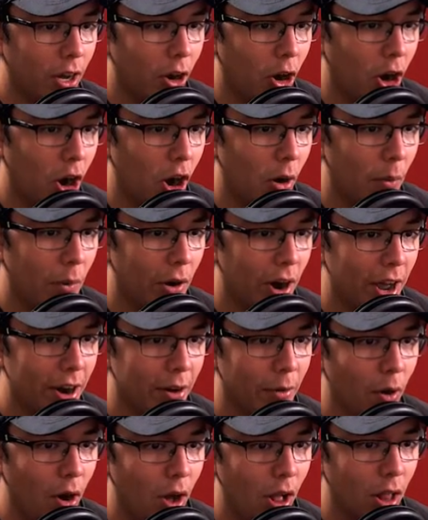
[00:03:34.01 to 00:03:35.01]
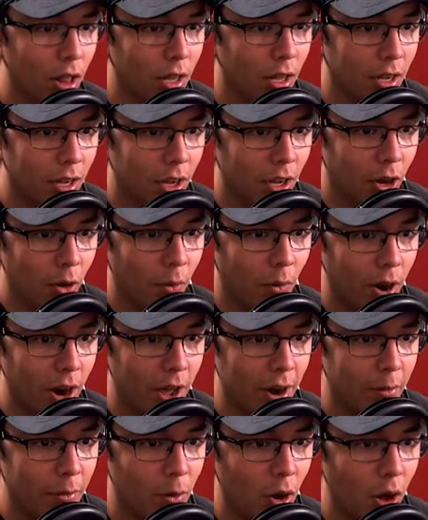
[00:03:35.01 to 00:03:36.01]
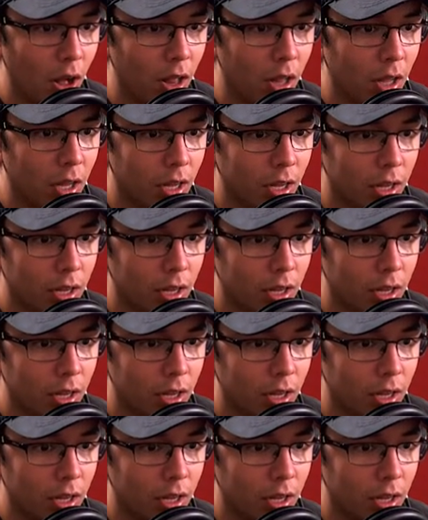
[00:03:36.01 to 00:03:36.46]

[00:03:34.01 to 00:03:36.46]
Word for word: Oh, we're on a roll! We're on a roll!